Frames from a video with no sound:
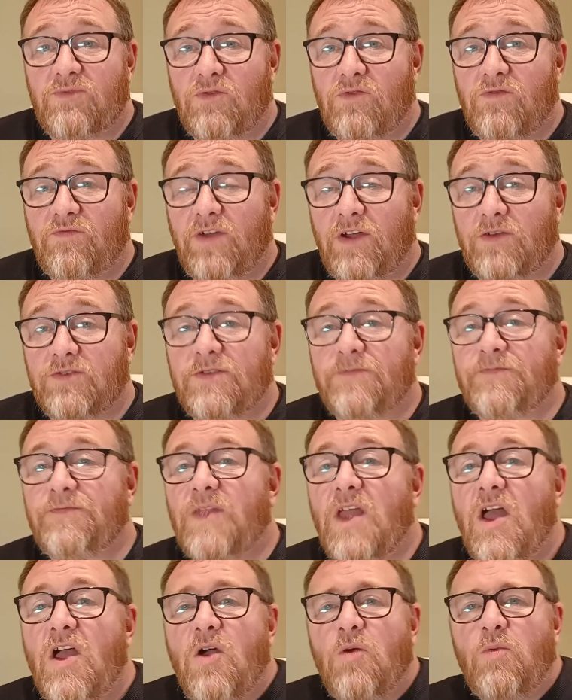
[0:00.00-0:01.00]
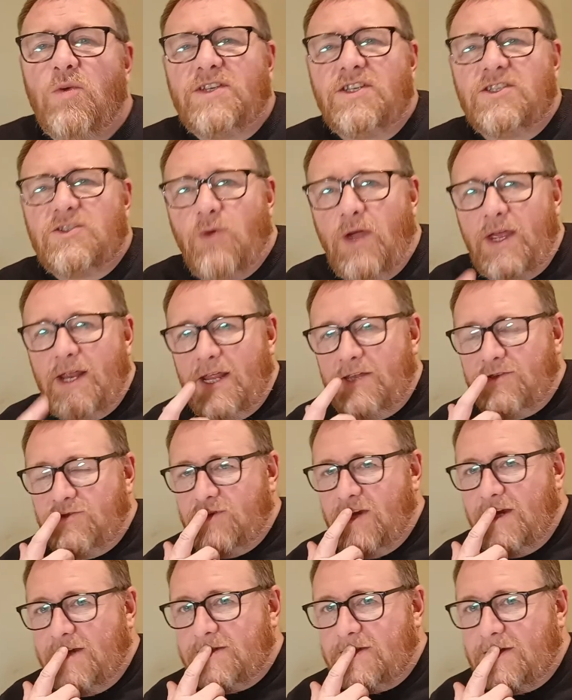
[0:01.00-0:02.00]
profiles, which is quite
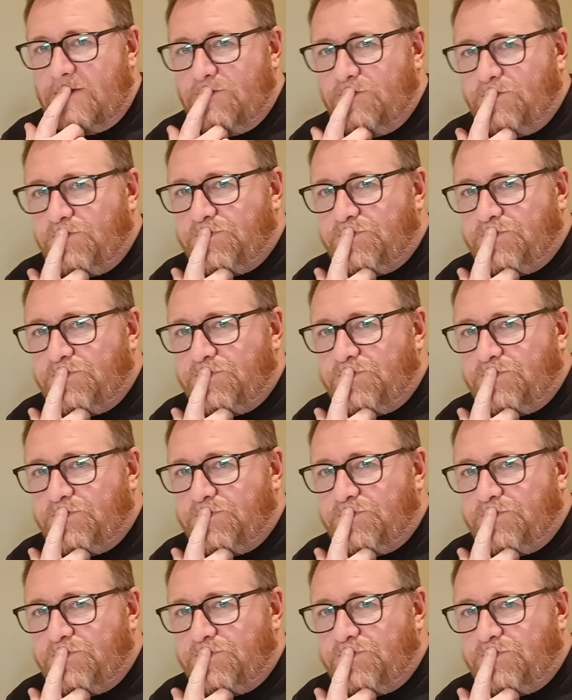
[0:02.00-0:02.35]
interesting,